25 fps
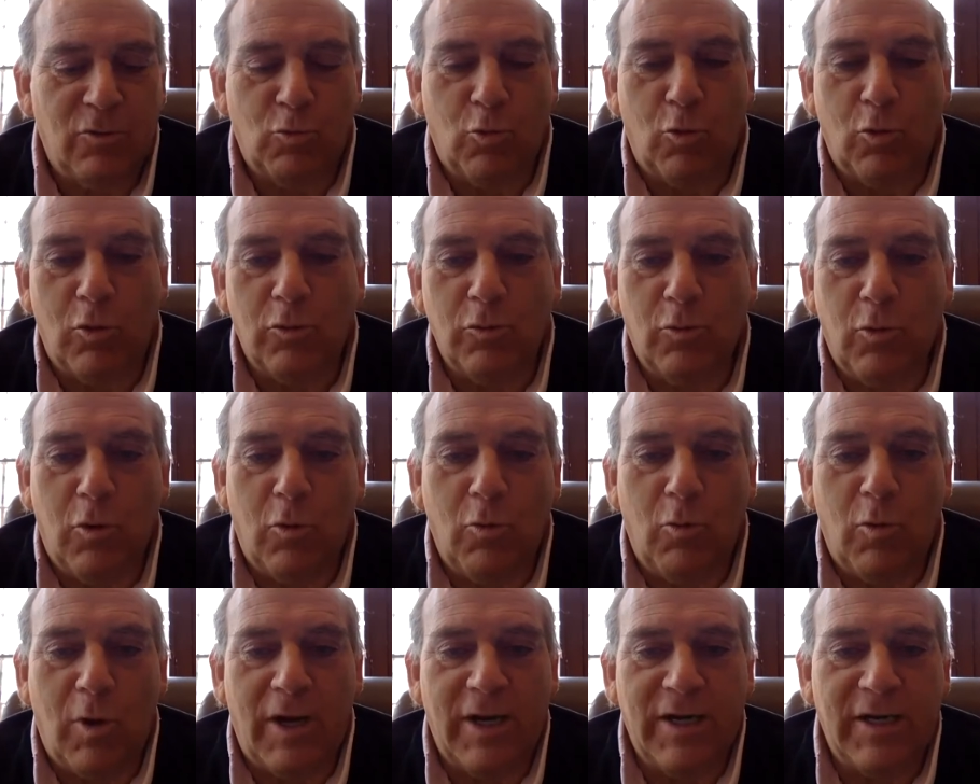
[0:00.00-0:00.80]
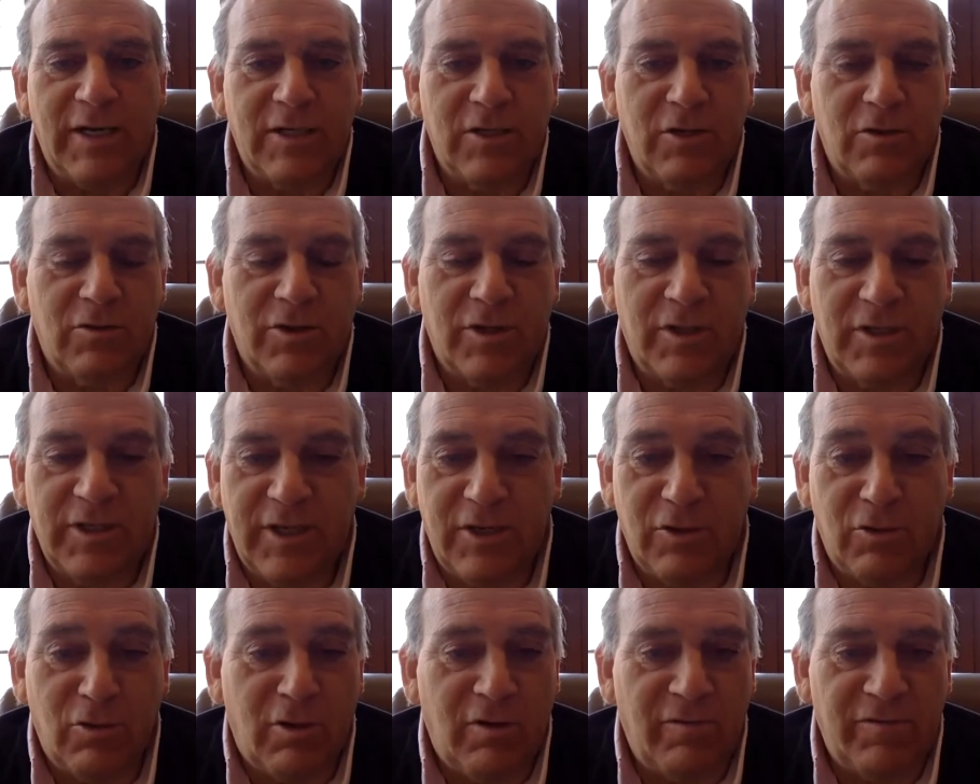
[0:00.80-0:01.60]
in World War I, and you're the
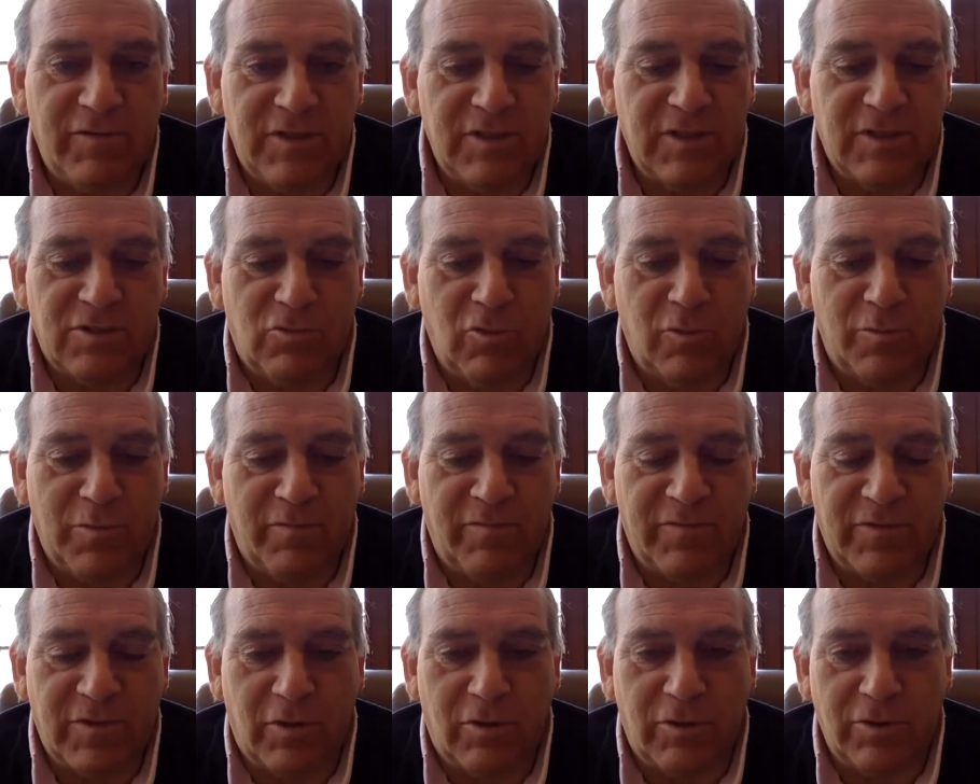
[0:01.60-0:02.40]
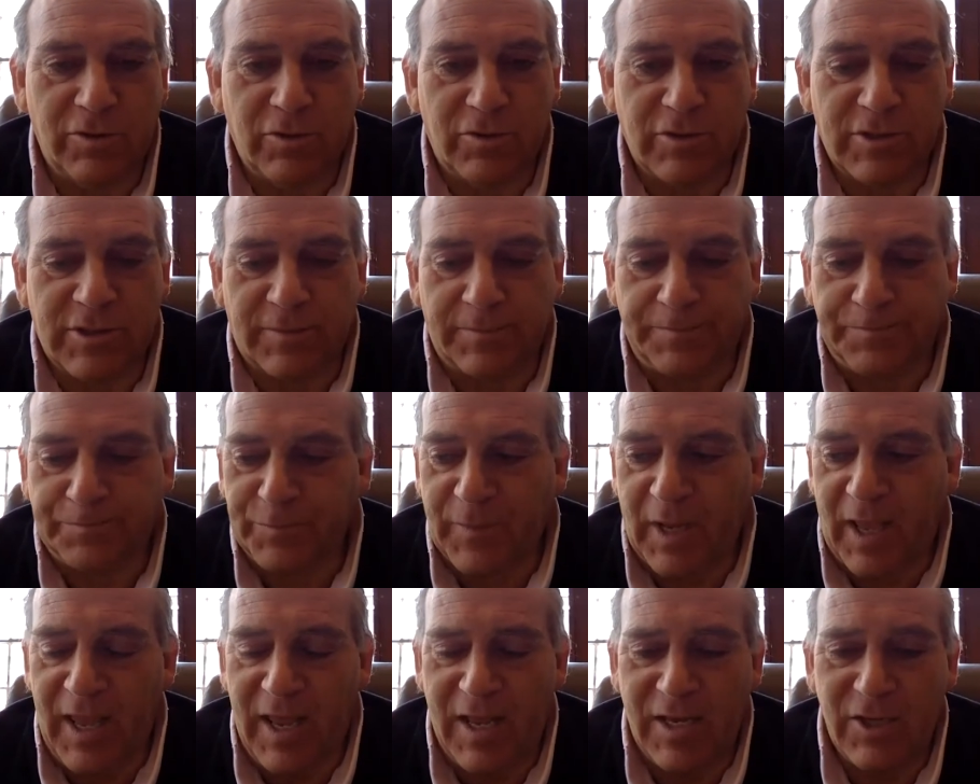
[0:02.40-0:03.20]
leader of this group of soldiers,
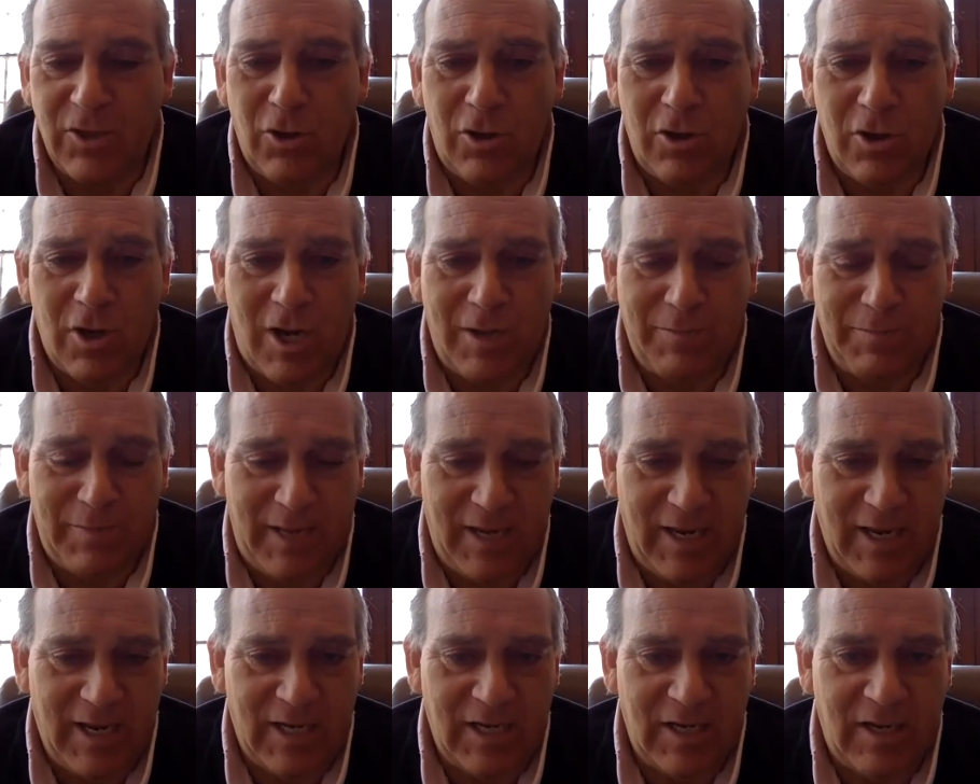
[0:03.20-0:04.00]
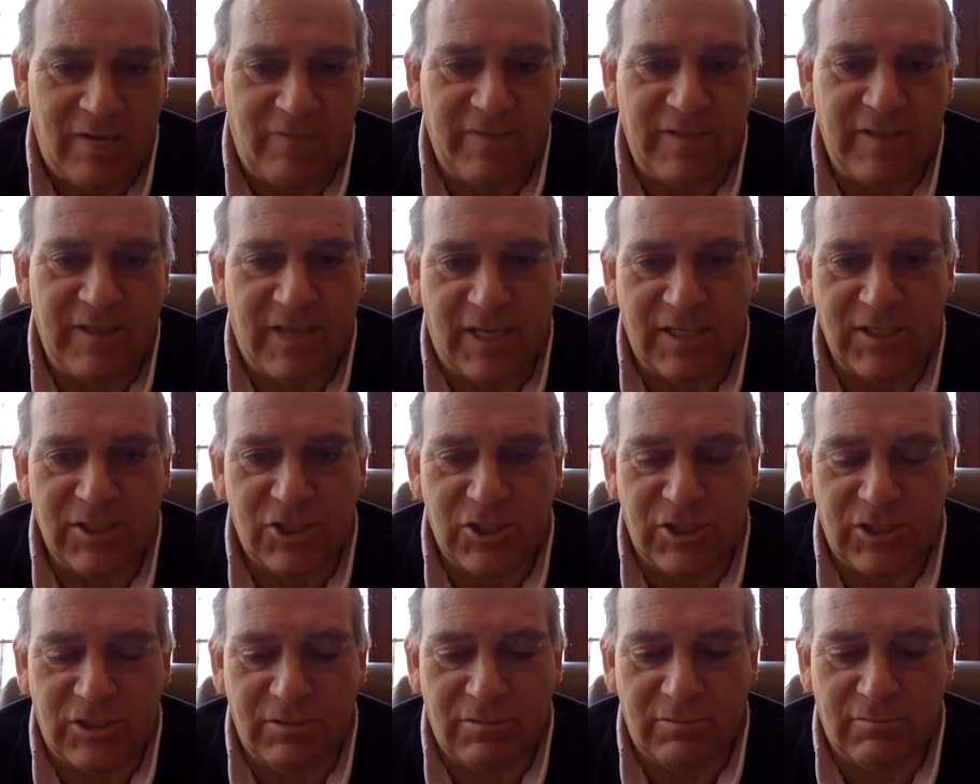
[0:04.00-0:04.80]
and you're not paying enough
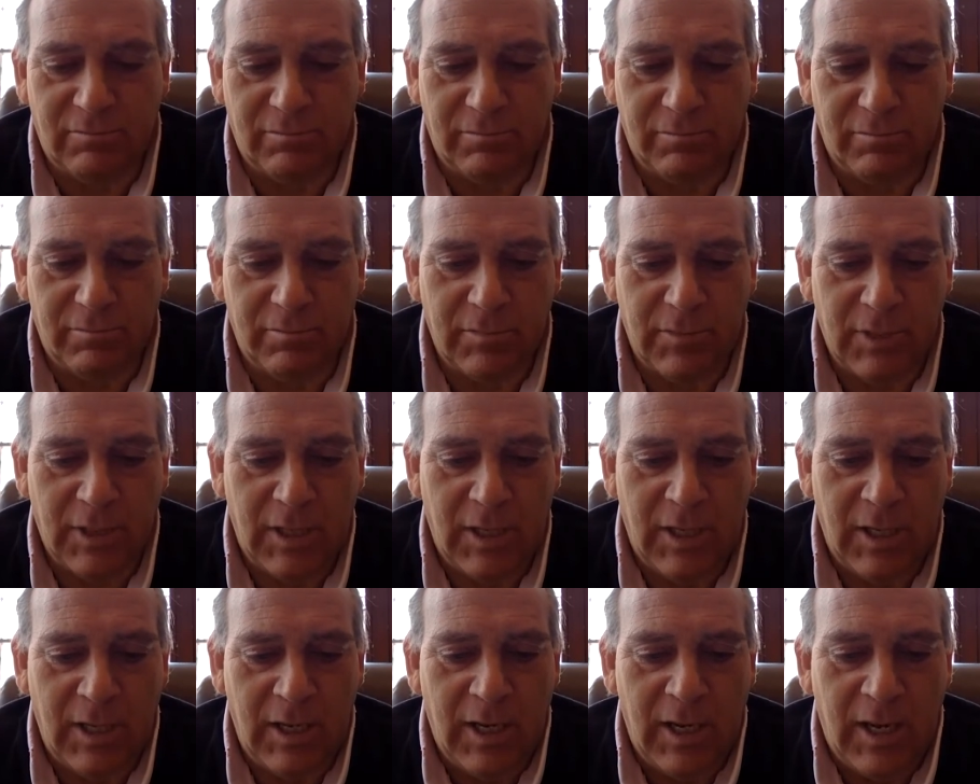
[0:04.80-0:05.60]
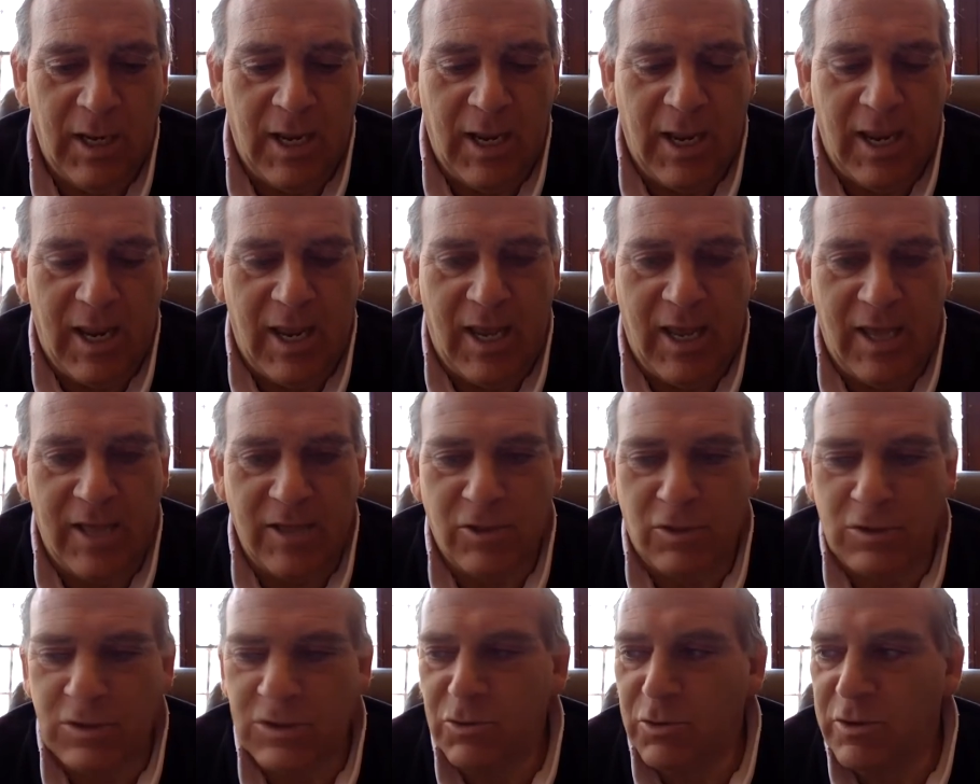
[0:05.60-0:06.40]
attention, and
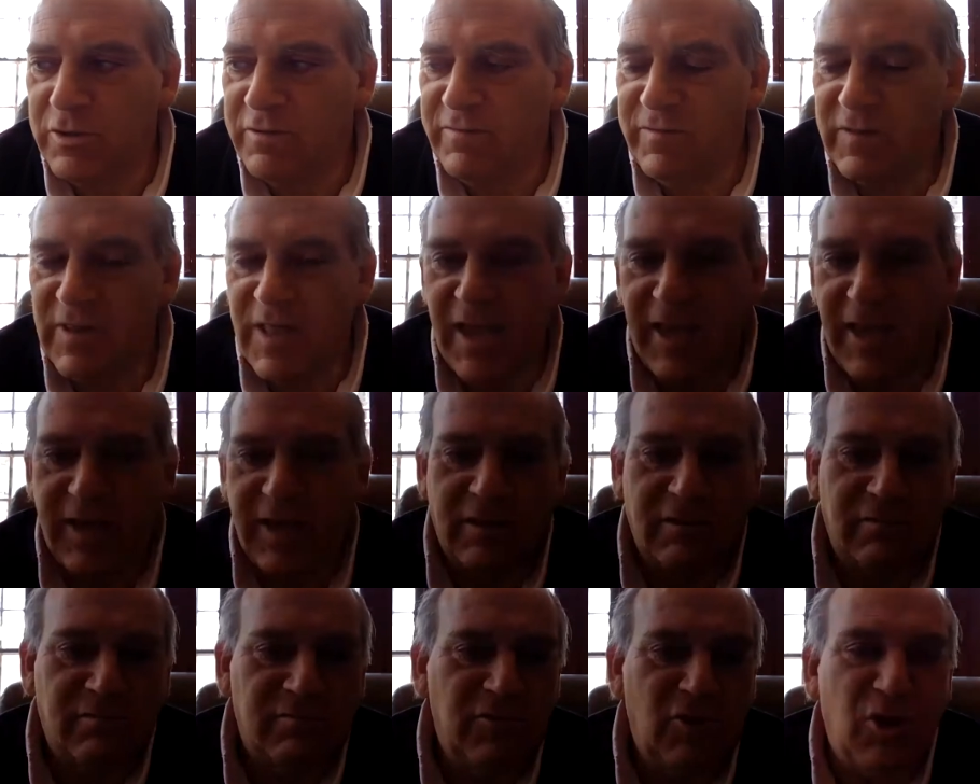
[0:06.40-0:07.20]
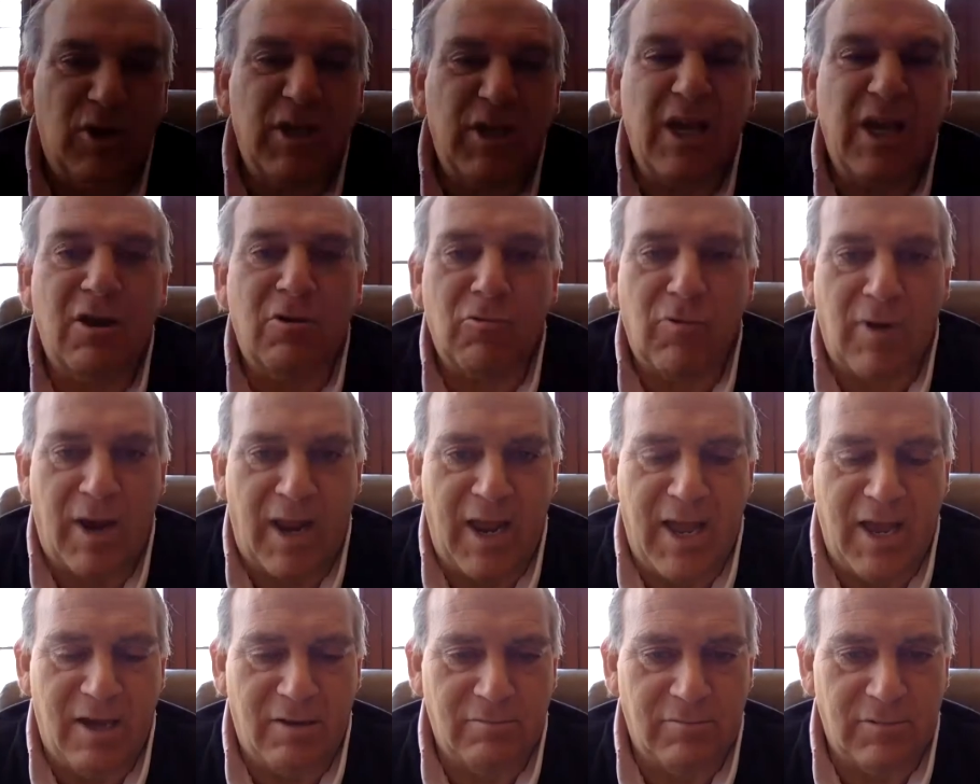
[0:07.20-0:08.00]
you're sort of like looking
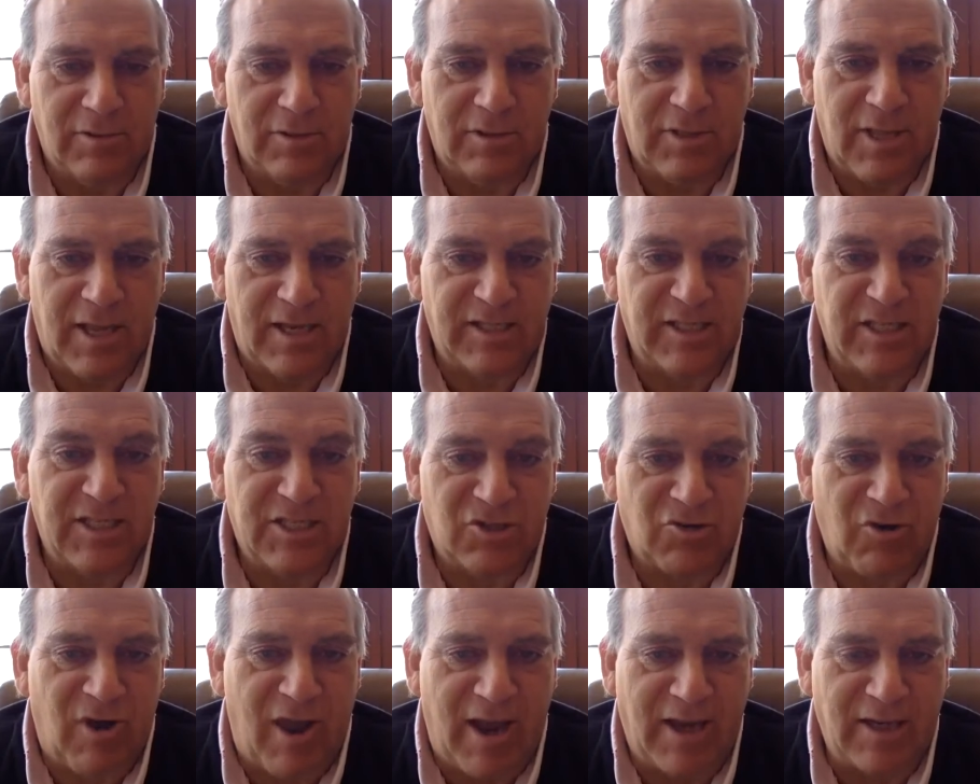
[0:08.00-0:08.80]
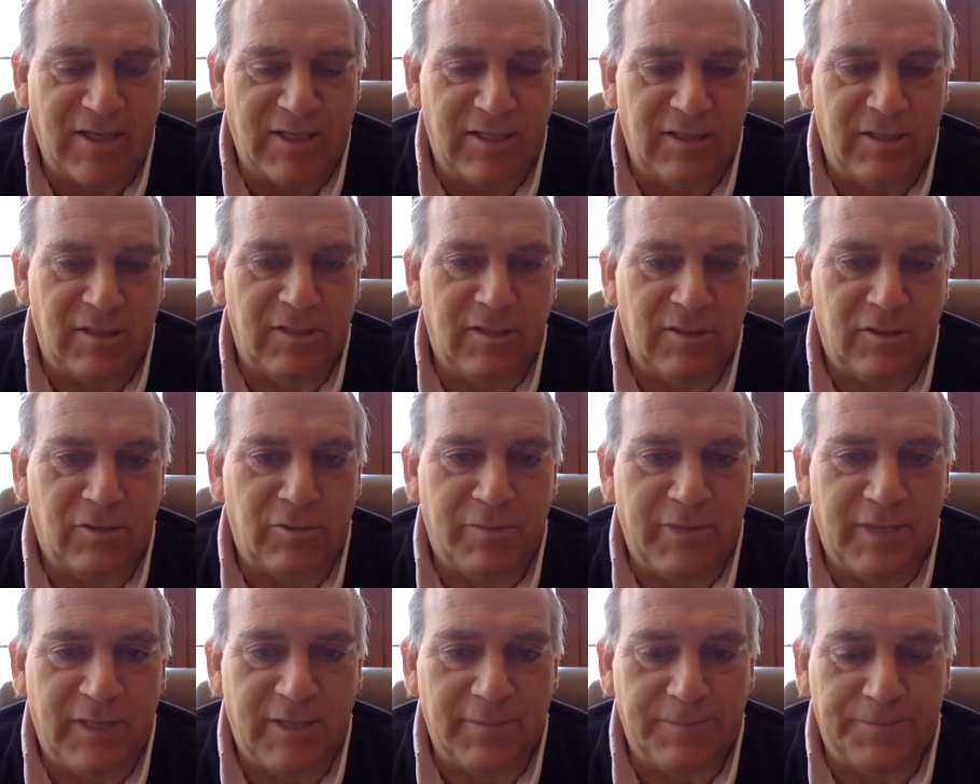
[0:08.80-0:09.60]
around, like distracted a little
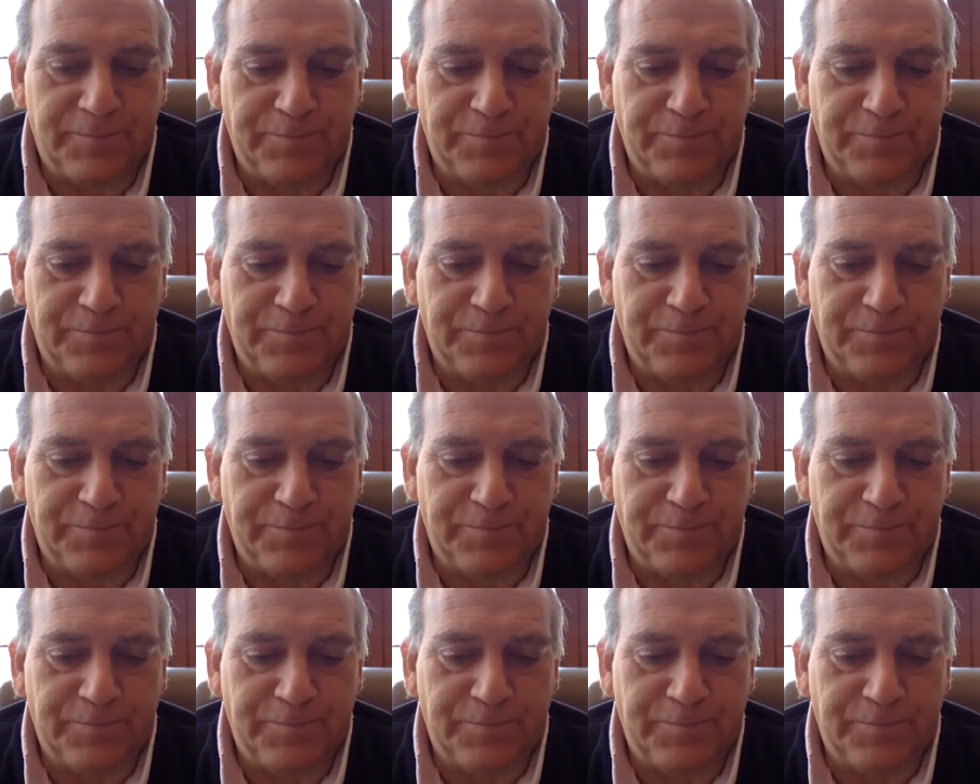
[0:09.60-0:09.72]
bit.